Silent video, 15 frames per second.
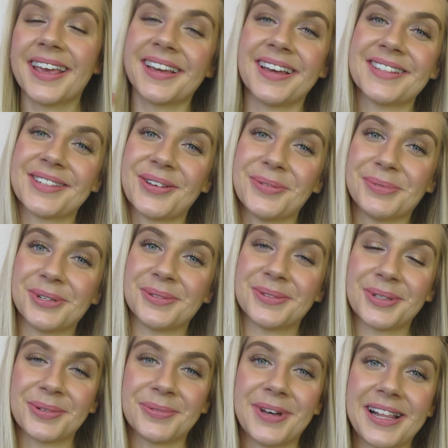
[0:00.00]
Hey guys, I hope you're all
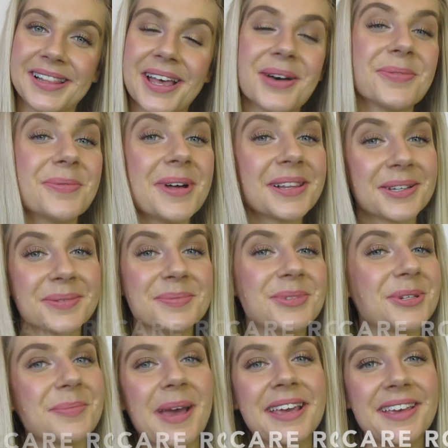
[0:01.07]
doing well. Welcome
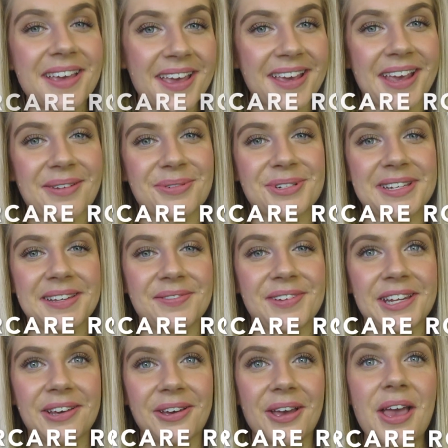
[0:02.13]
to my hair care routine
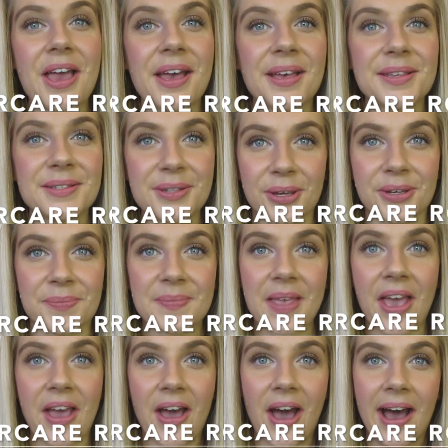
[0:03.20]
video. So,
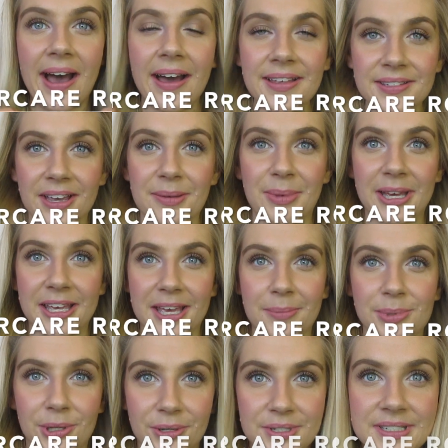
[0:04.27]
I dye my hair
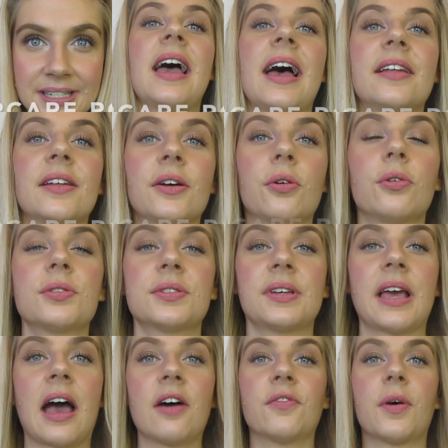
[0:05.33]
blonde and I also
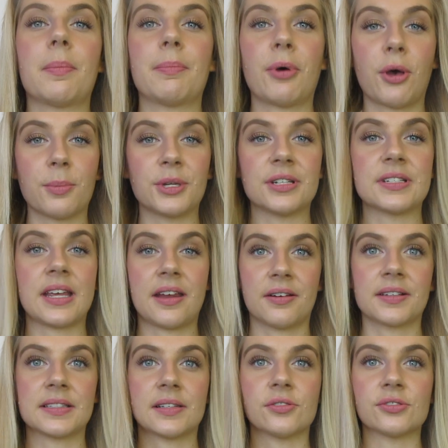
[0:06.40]
have permanent hair
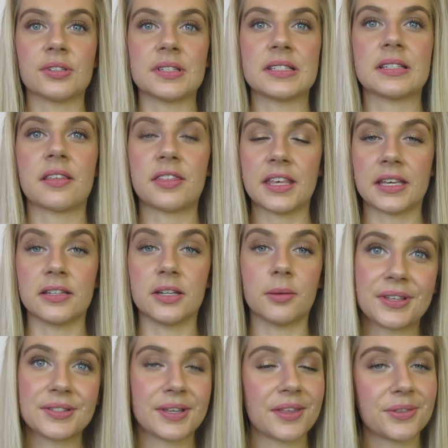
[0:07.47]
extensions to thicken
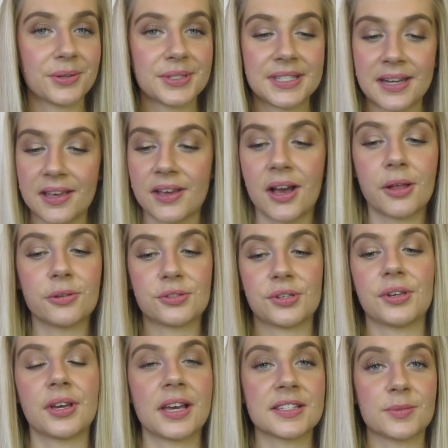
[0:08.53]
it. So I thought today I'll
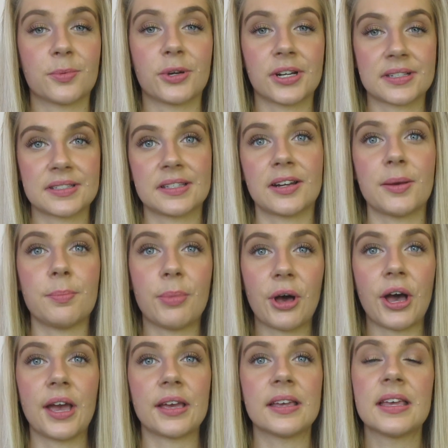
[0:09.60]
show you guys the products that I
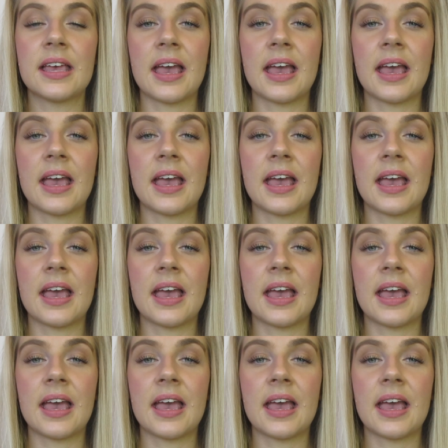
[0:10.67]
buy,